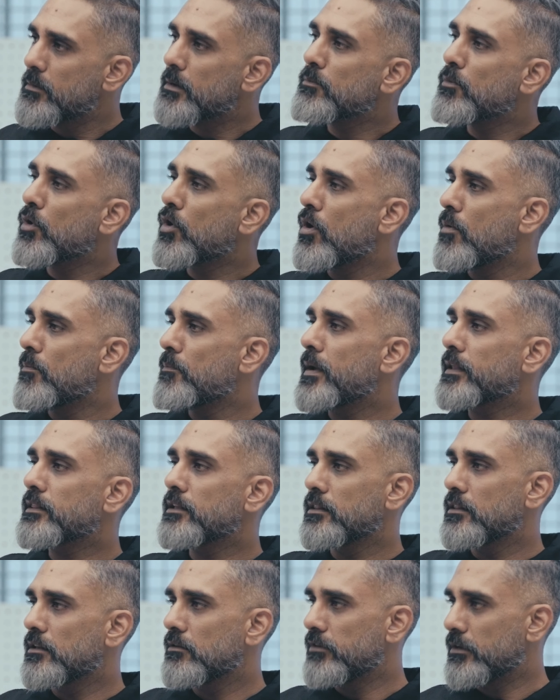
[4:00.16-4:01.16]
bit more compact
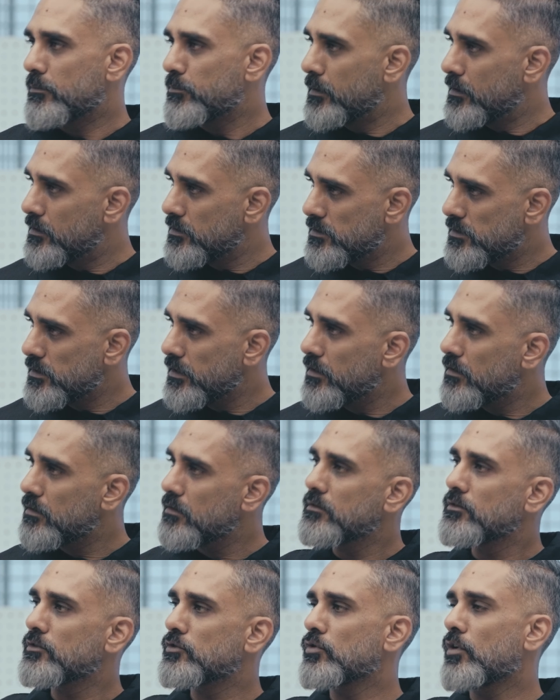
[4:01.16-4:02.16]
than the Vitpilen seat.
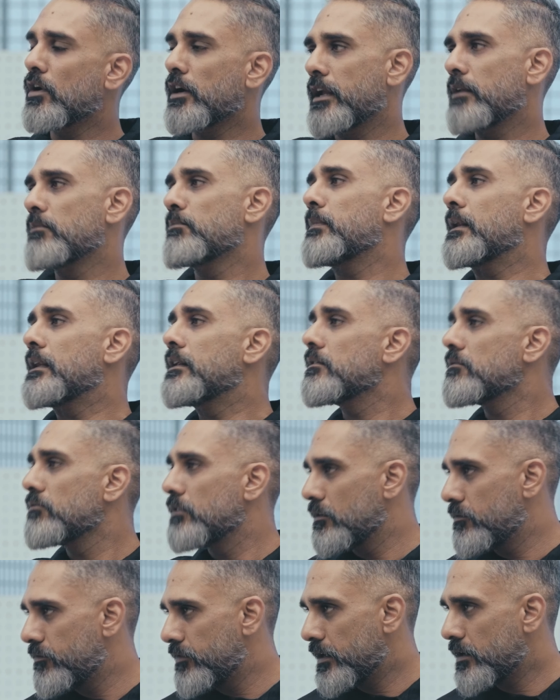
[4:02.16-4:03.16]
So again, pillion
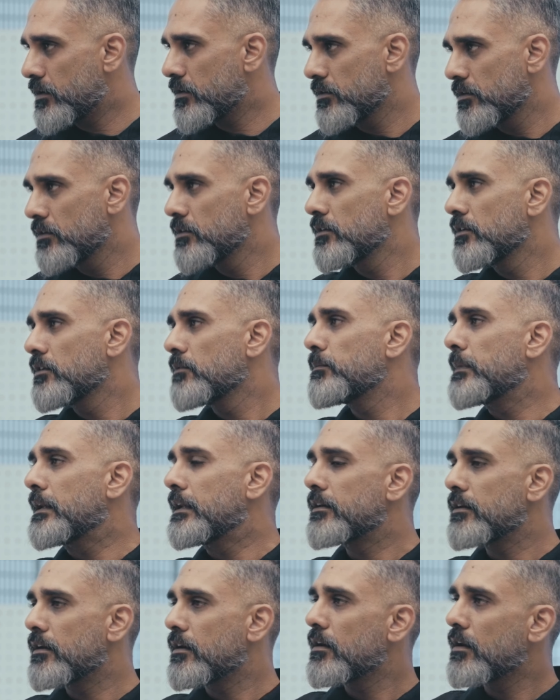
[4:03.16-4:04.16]
will fit.
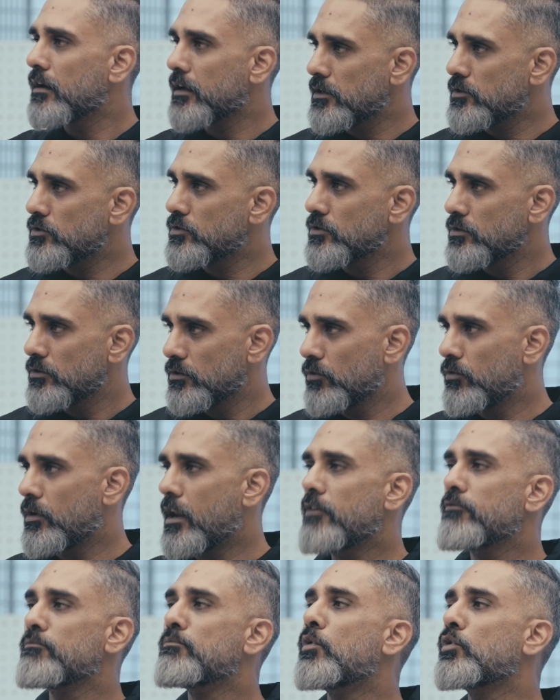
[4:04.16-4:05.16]
Pillion and luggage, you will
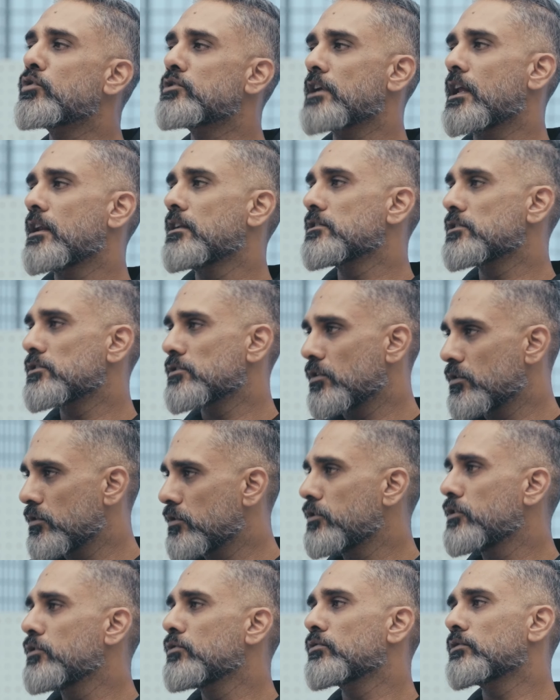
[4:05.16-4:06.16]
have more challenges on
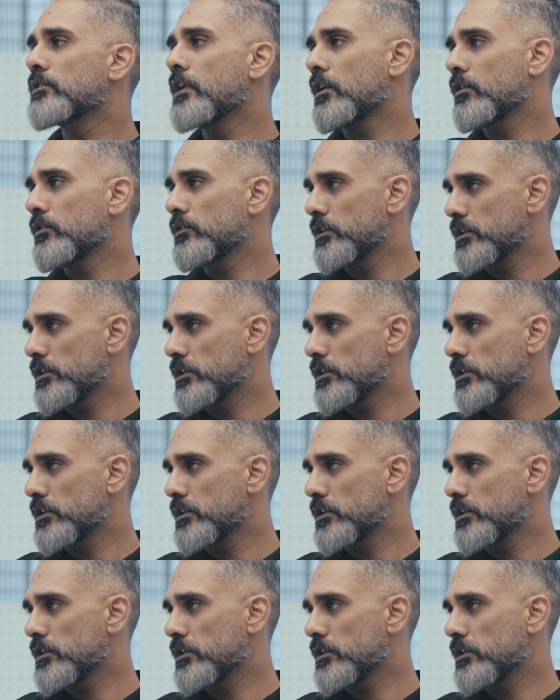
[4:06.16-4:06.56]
the Duke than on